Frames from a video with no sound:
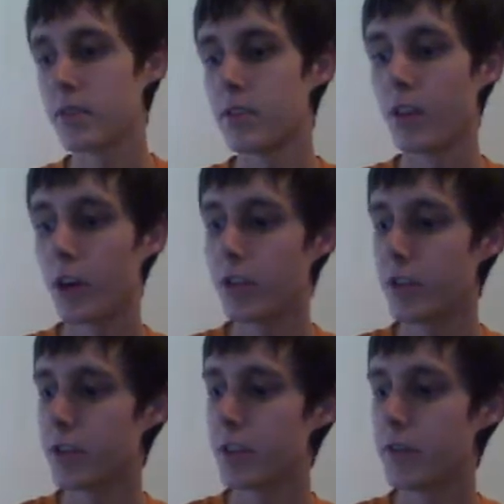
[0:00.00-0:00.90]
Dark
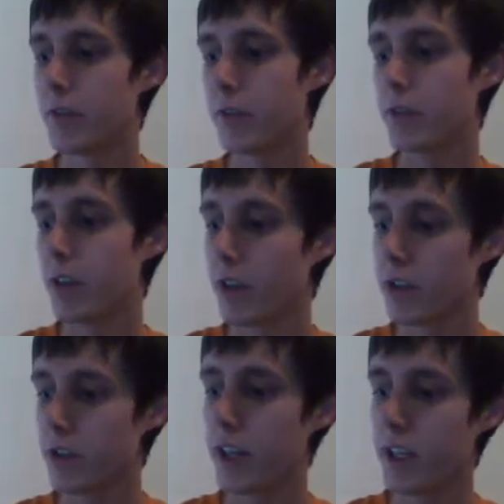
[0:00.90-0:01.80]
Tuner, if you have no cards
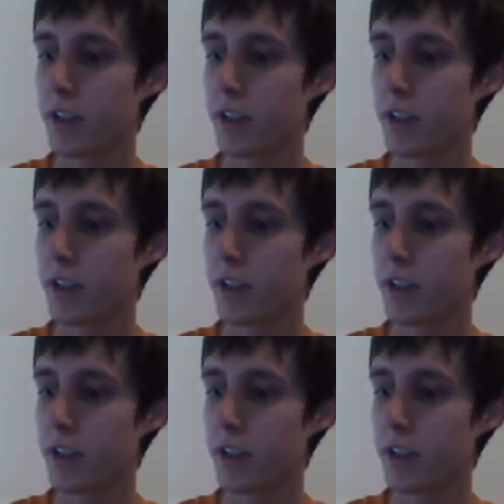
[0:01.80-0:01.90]
in your hand,